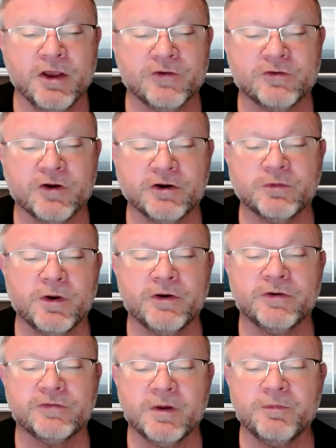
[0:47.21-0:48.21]
You start to
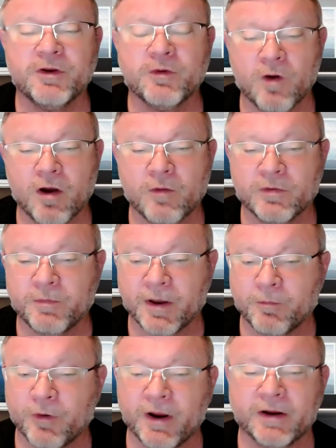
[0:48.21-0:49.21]
wonder, is something wrong with
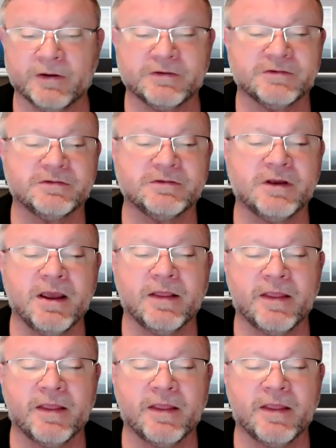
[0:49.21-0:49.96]
my brakes?